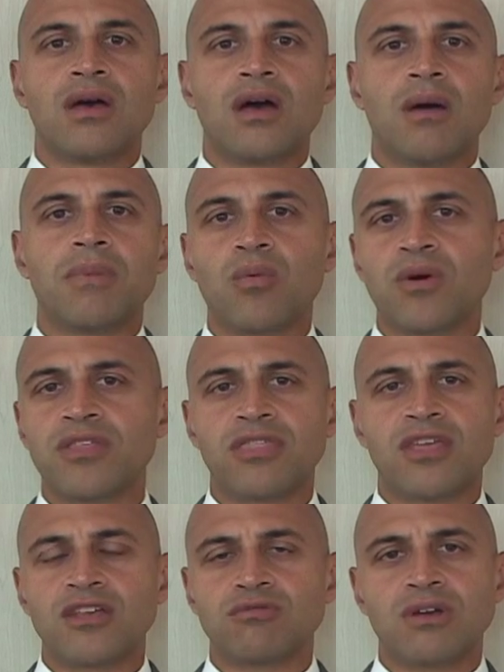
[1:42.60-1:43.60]
about whether
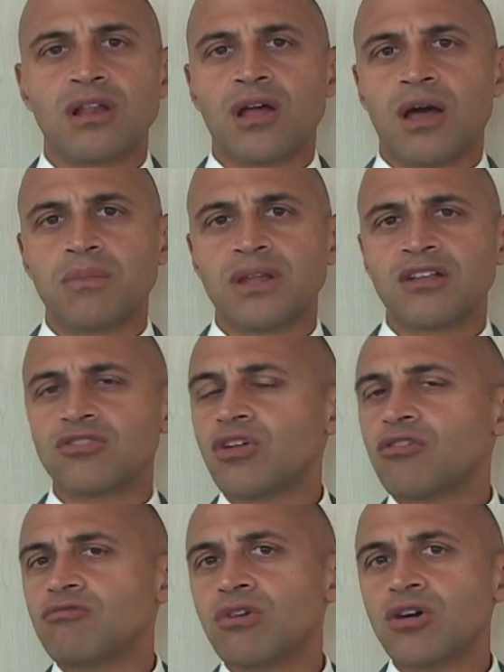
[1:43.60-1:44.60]
there's realignment. It's
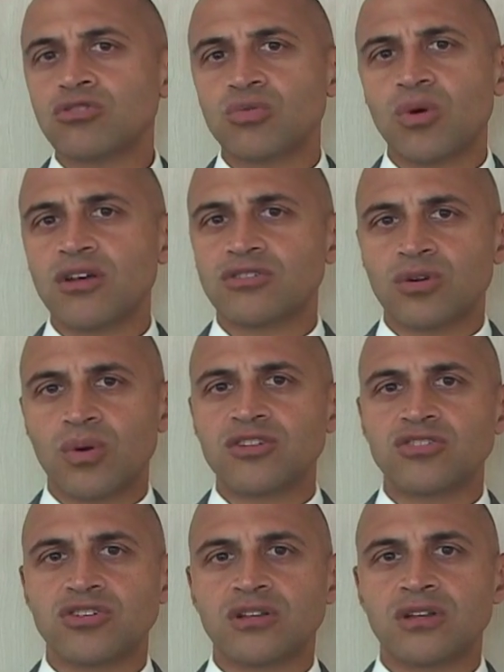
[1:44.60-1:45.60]
not wrong to ask the
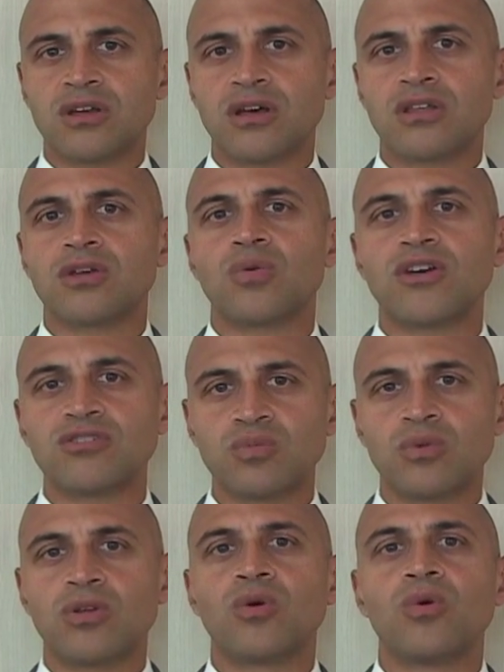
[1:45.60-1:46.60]
question, and the
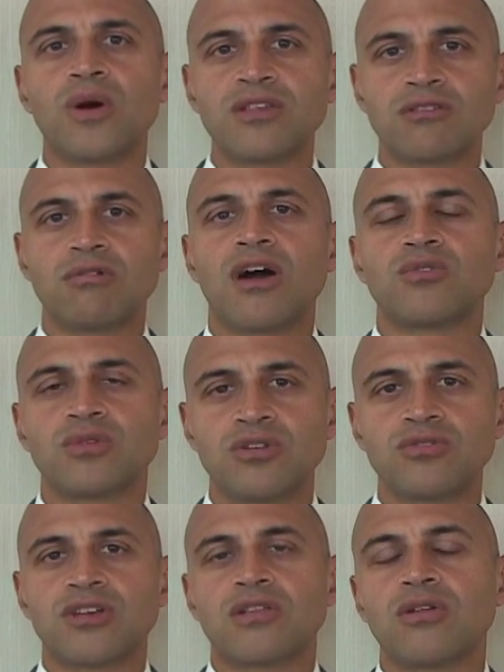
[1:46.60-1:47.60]
question will always arise when
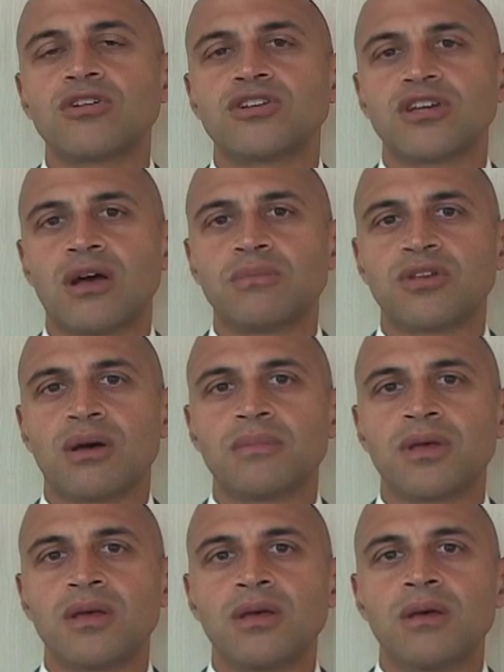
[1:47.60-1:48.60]
new technology comes
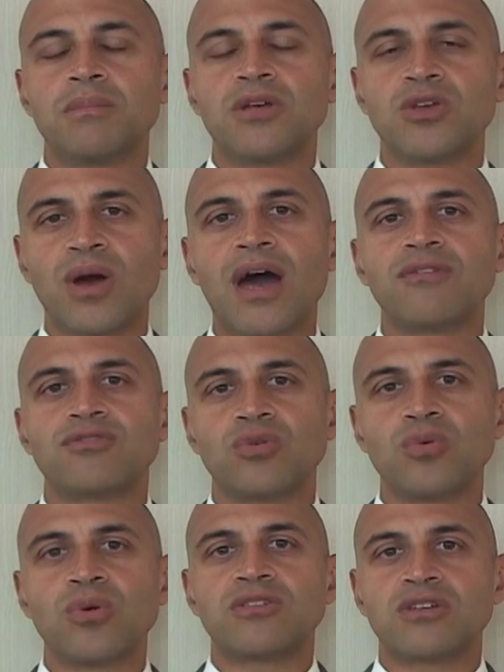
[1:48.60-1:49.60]
up. But you have to
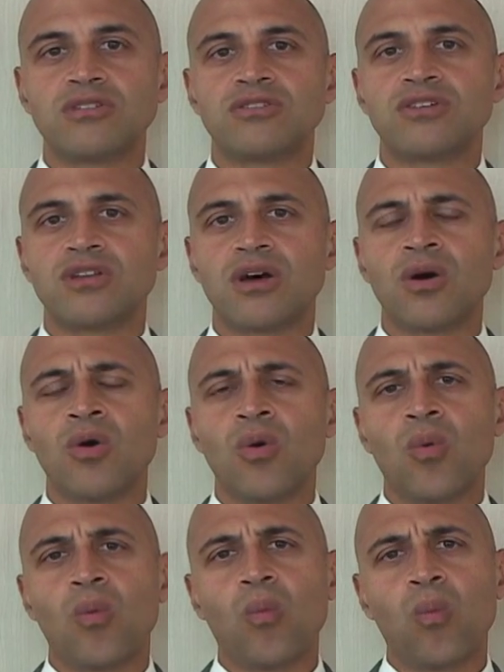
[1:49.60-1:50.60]
always consider,
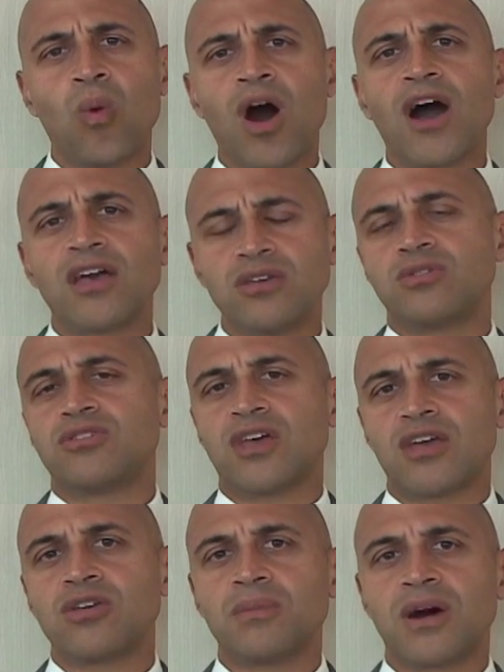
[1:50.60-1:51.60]
why are you
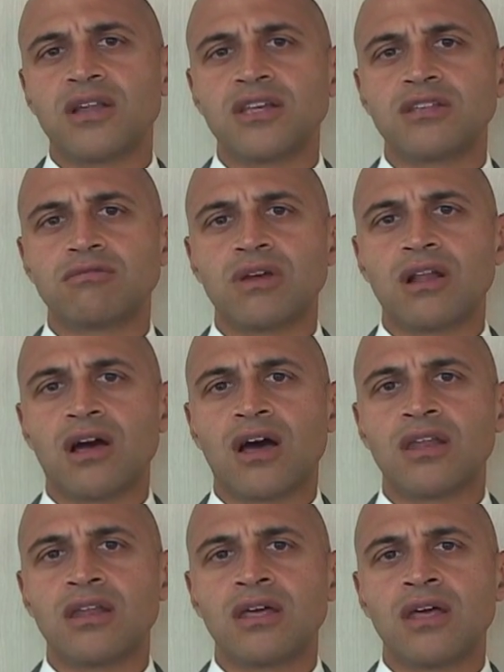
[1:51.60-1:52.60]
saying you might need to
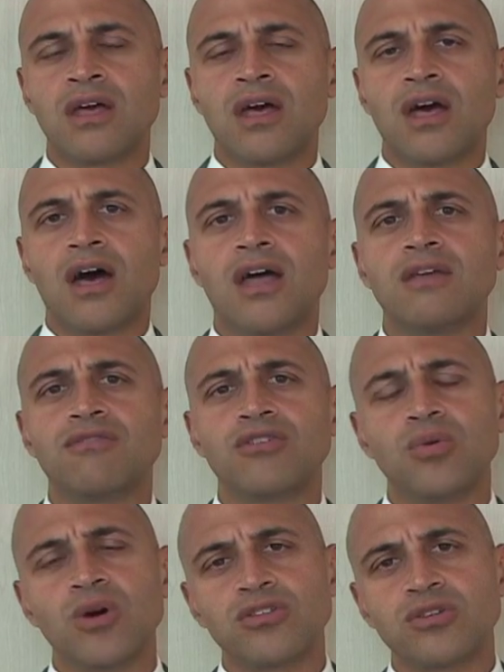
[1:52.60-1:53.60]
realign? And if
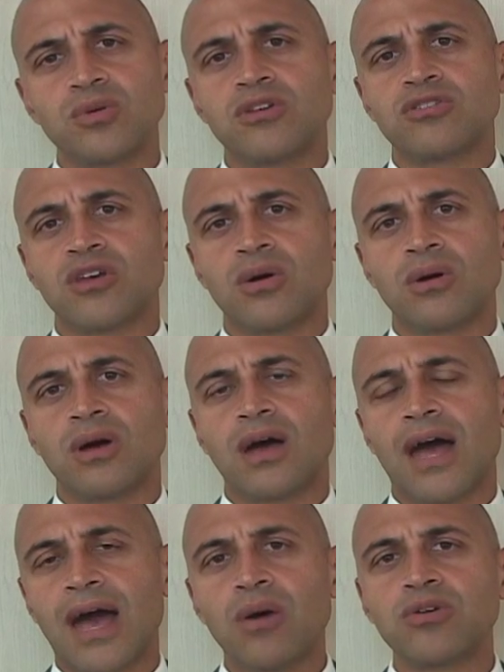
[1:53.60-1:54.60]
you are doing so,
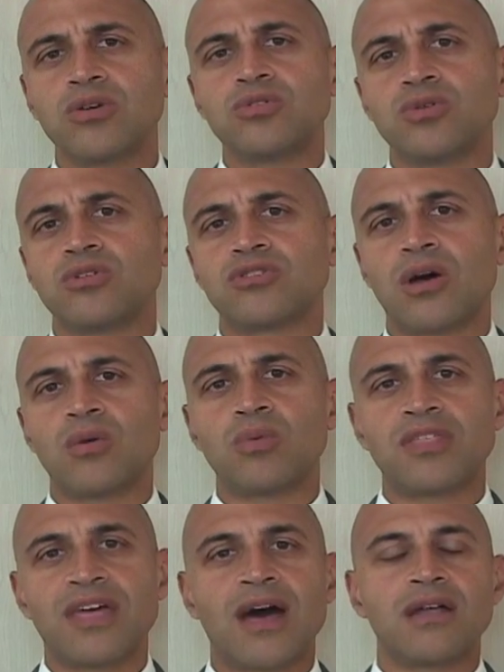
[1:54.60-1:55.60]
how are you doing so
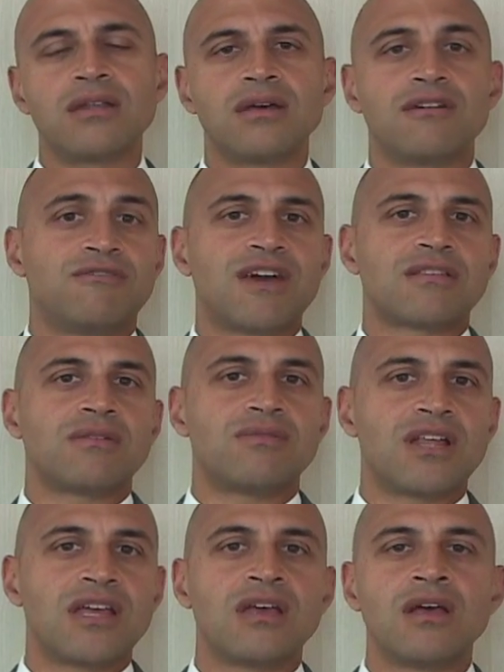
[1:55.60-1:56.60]
without
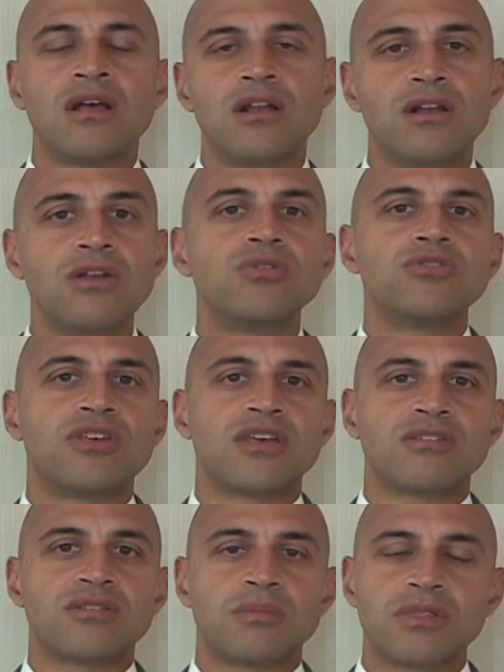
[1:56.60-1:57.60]
effectively
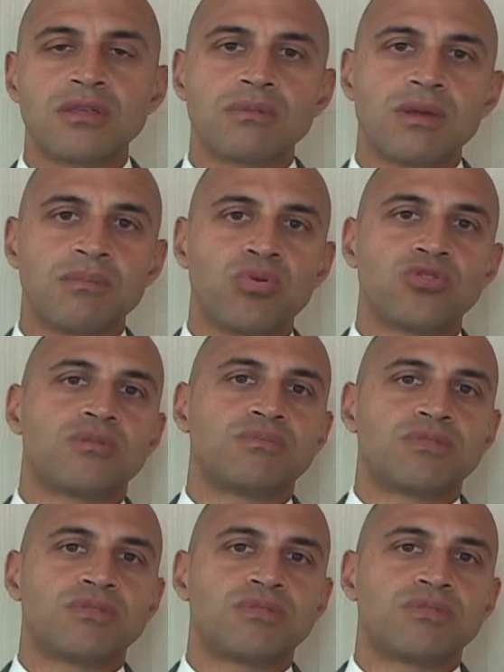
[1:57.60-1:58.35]
losing some of the important